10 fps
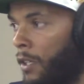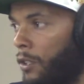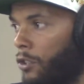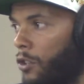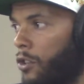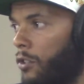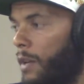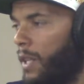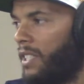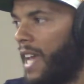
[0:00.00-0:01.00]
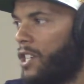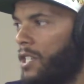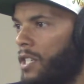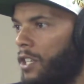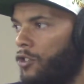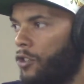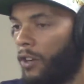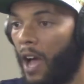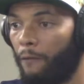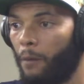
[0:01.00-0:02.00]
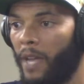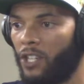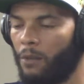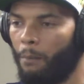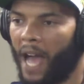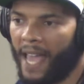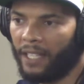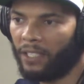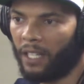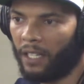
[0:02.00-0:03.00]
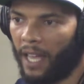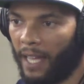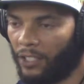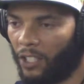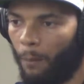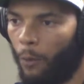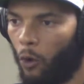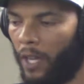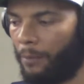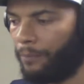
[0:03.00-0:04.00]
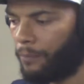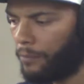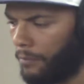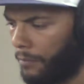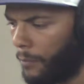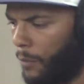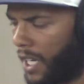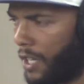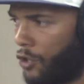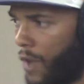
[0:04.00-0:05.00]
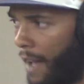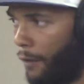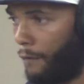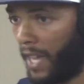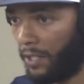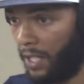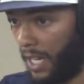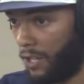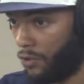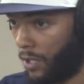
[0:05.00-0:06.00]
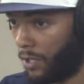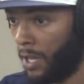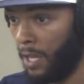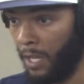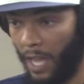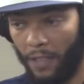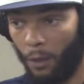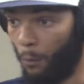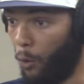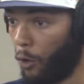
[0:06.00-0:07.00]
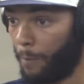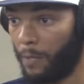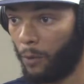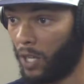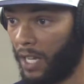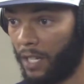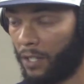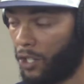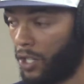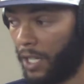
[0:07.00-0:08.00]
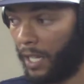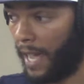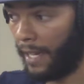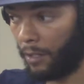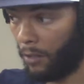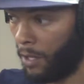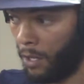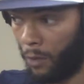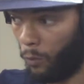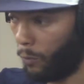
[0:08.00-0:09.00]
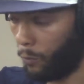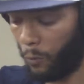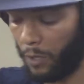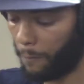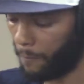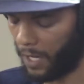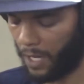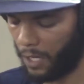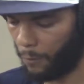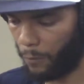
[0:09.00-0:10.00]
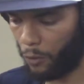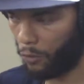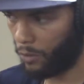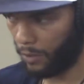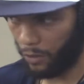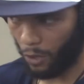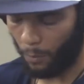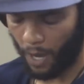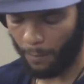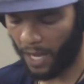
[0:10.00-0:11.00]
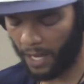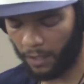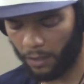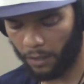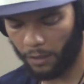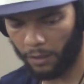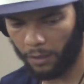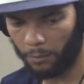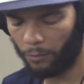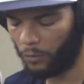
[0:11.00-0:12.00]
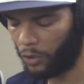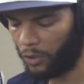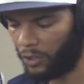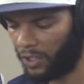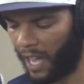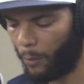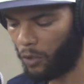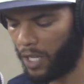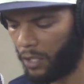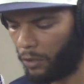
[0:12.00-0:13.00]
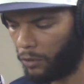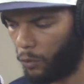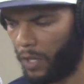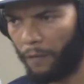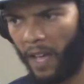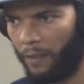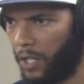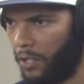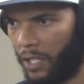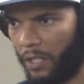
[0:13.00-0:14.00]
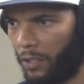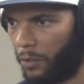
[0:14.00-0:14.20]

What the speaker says: So your limitation is your confirmation bias at some point. Yeah. Because you have a vested interest. And the more people get into shit, like we've interviewed, my man, Tom O'Neill, 25 years into some